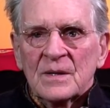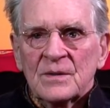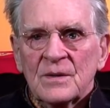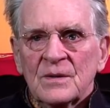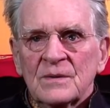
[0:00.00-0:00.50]

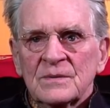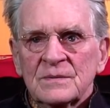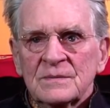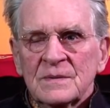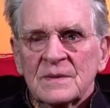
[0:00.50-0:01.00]
you
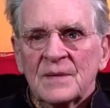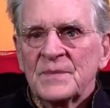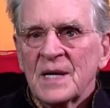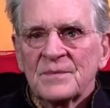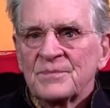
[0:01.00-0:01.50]
know, I'm
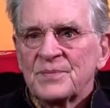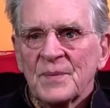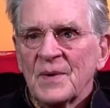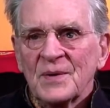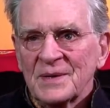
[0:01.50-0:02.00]
not
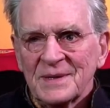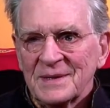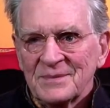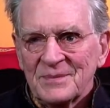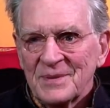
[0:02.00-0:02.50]
promoting
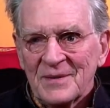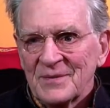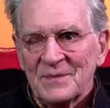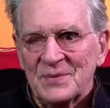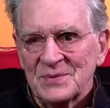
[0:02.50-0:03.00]
the
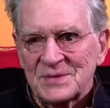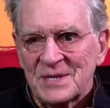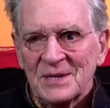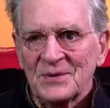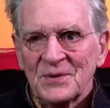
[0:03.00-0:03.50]
Reverend Moon's
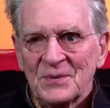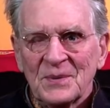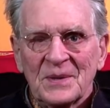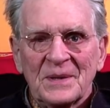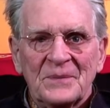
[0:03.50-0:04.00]
cult, don't
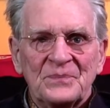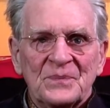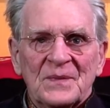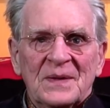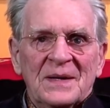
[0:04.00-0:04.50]
worry.
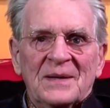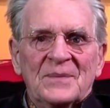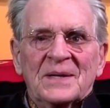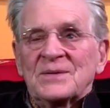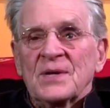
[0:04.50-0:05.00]
I'm
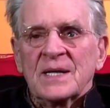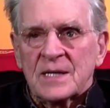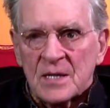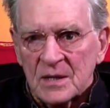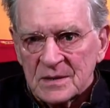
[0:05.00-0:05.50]
not into
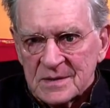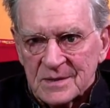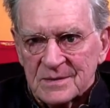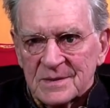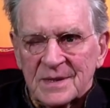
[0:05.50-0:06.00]
any cult,
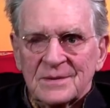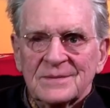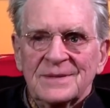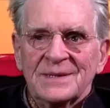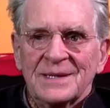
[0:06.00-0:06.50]
you know, I
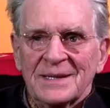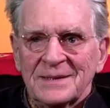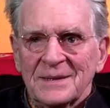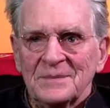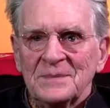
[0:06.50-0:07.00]
don't really
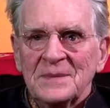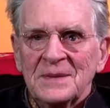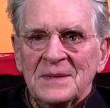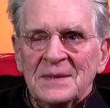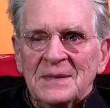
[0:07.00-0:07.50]
like them.
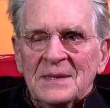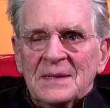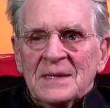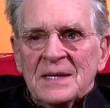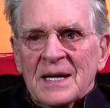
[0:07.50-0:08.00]

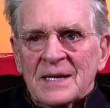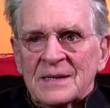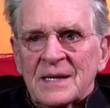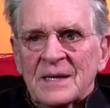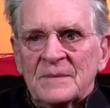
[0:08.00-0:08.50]

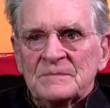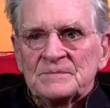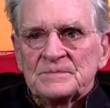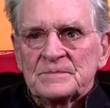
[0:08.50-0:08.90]
And, um,